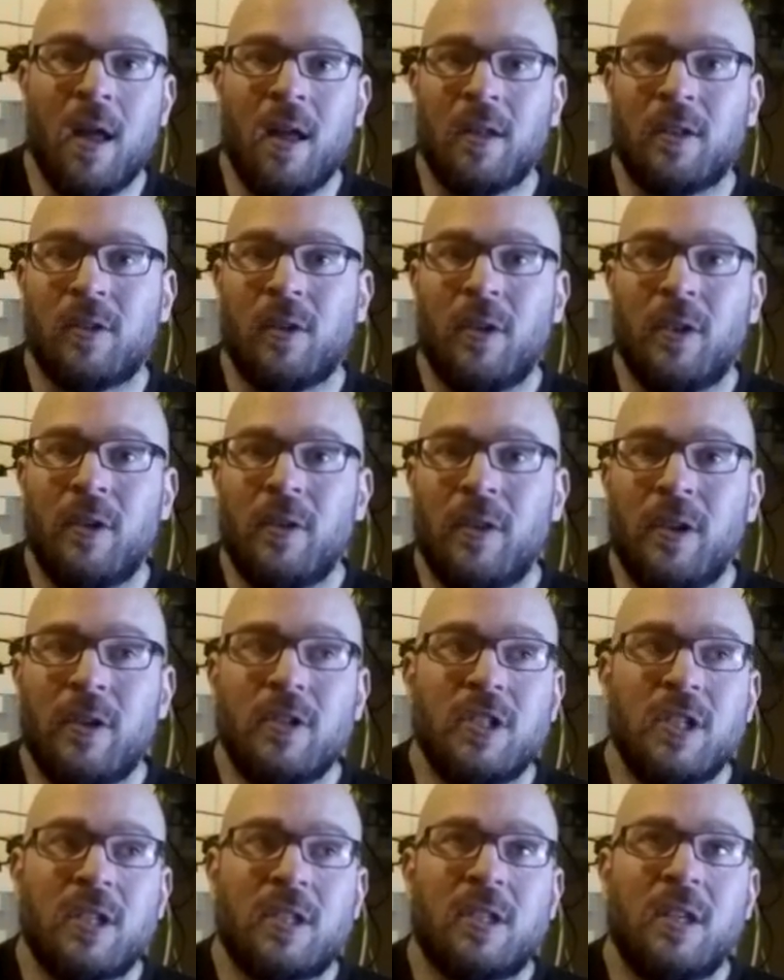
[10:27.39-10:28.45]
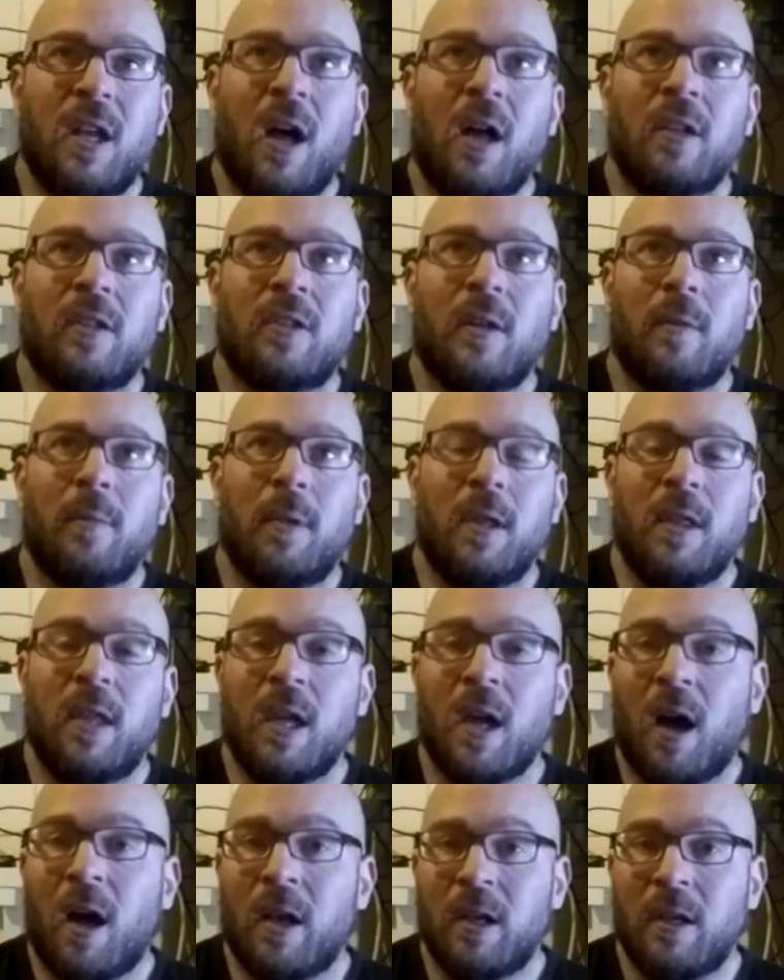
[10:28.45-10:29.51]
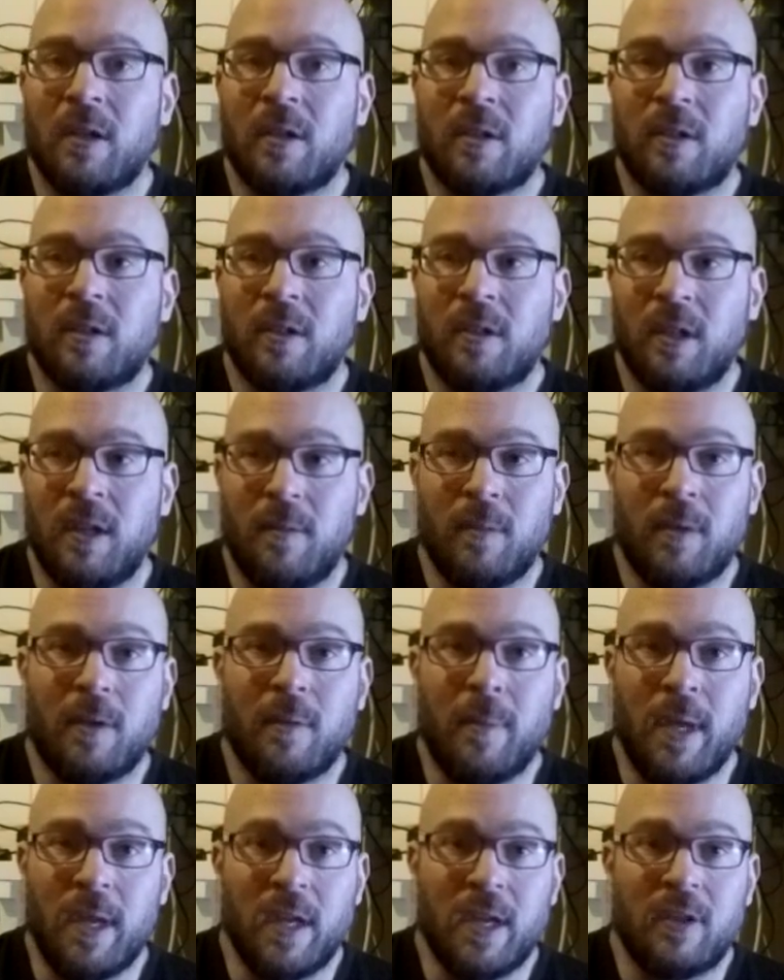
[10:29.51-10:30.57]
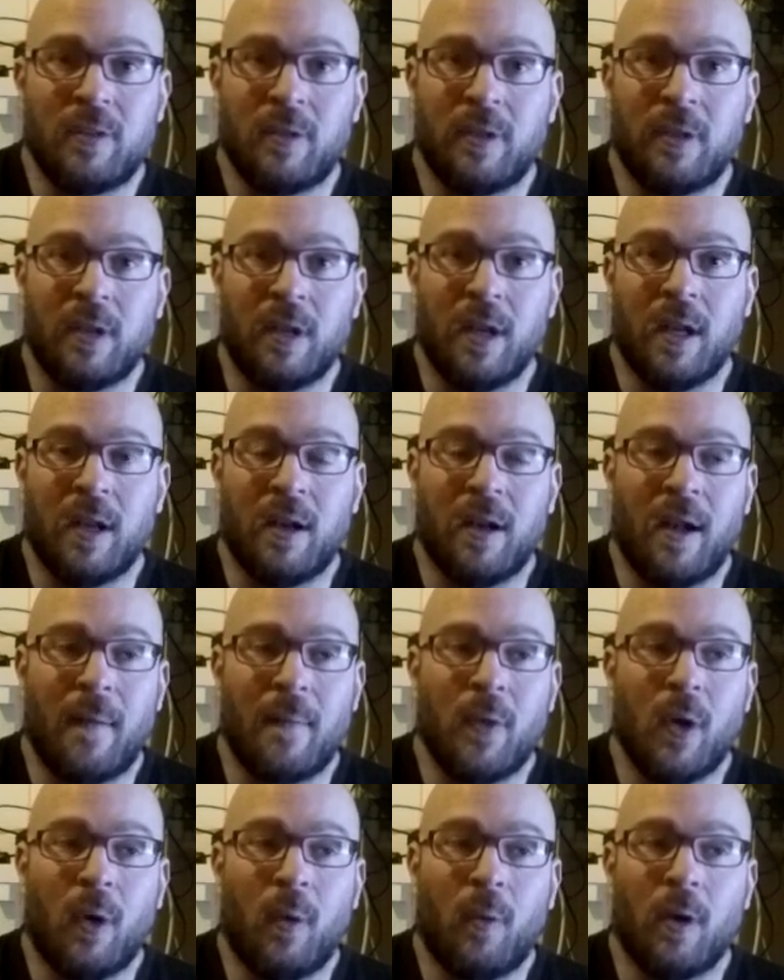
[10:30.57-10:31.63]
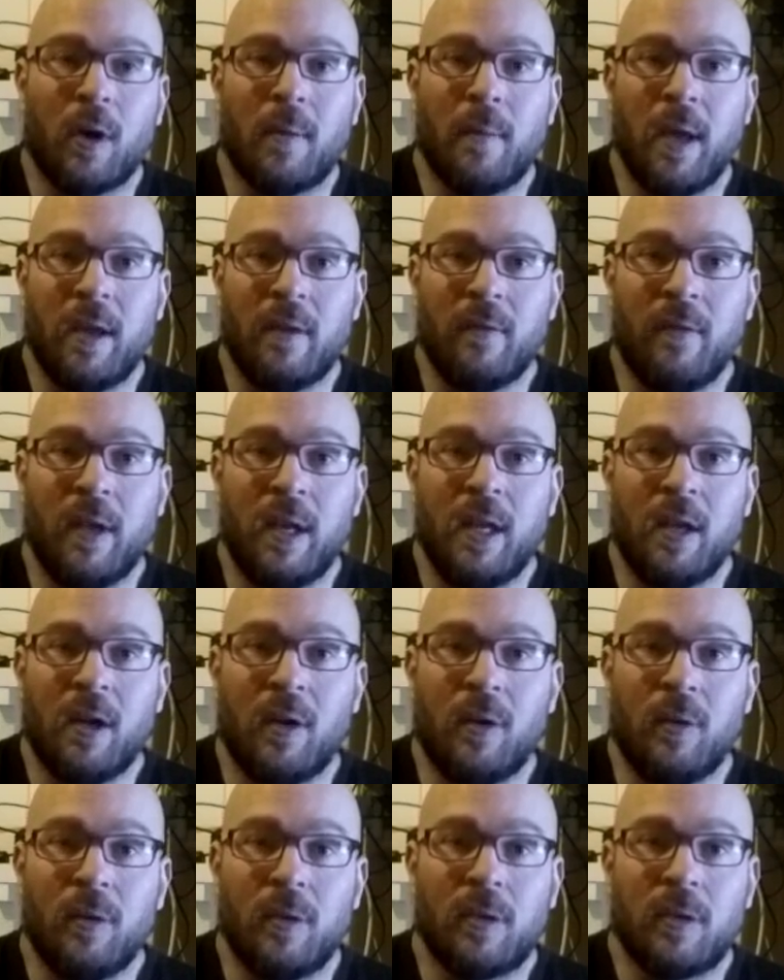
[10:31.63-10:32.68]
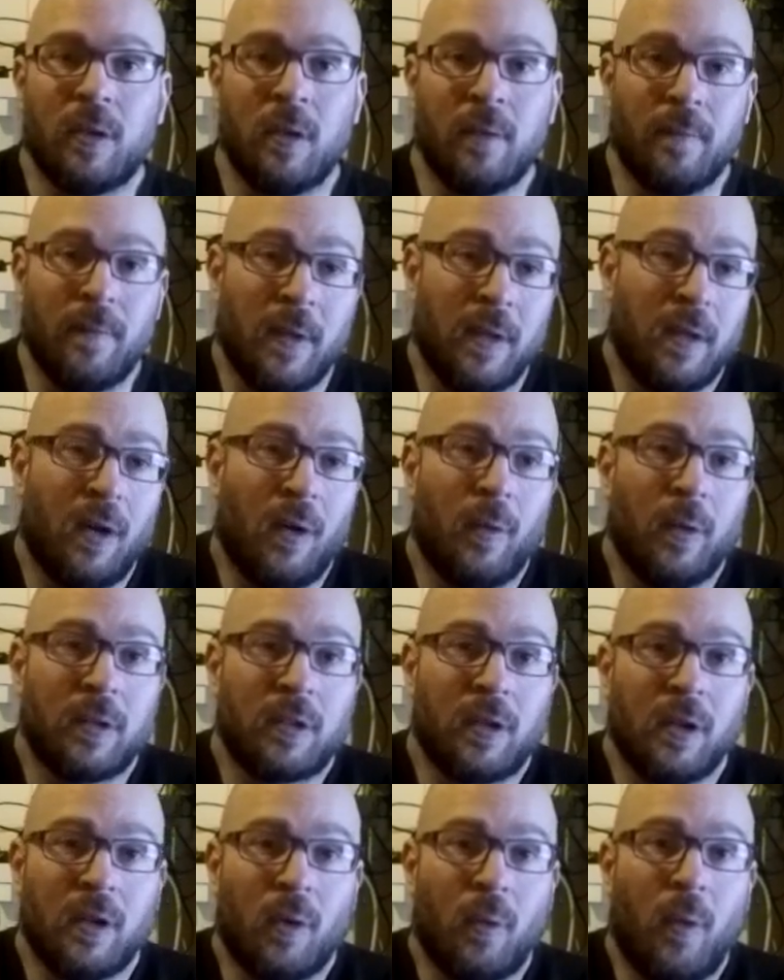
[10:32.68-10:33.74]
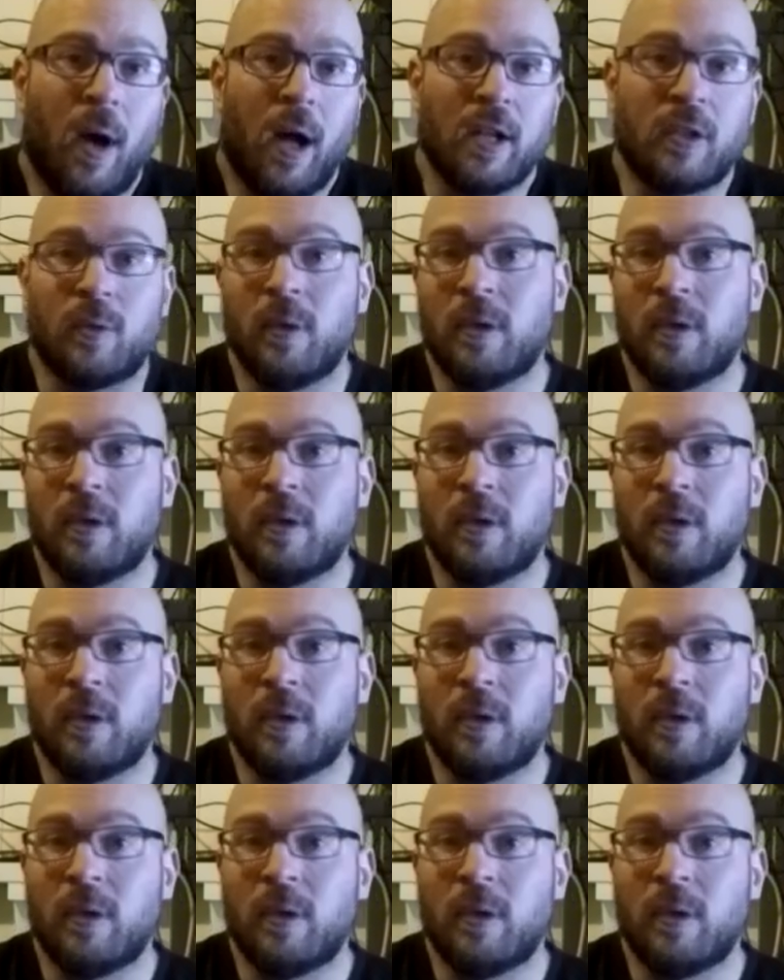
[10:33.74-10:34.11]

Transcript: So they're just not something the audience seems to be interested in, and I don't want to make videos that no one's going to watch.